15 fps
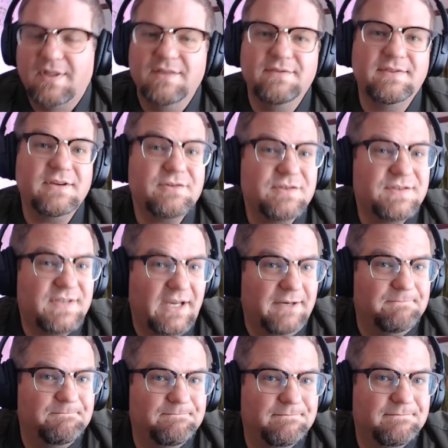There's a
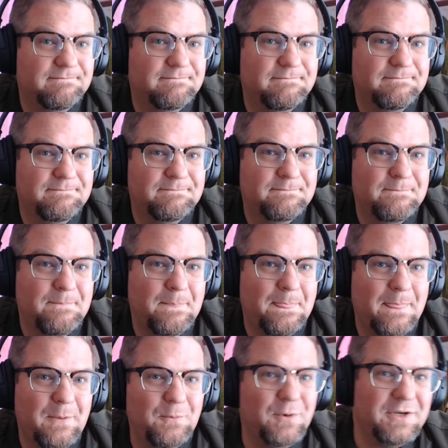saying
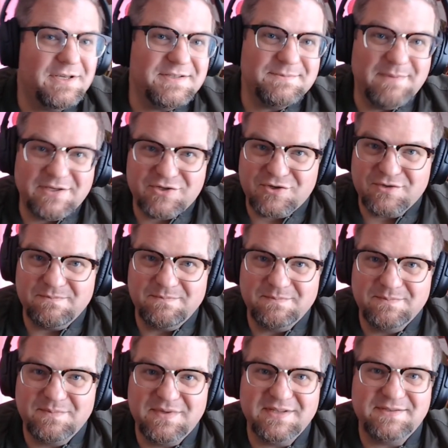what gets measured
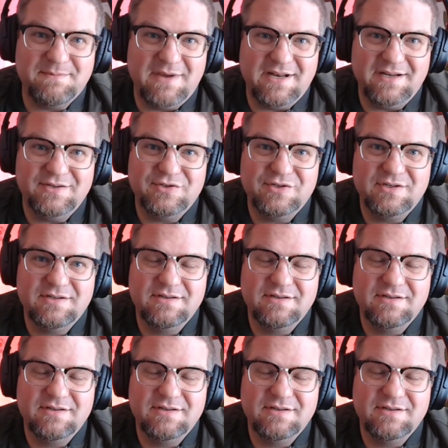gets managed.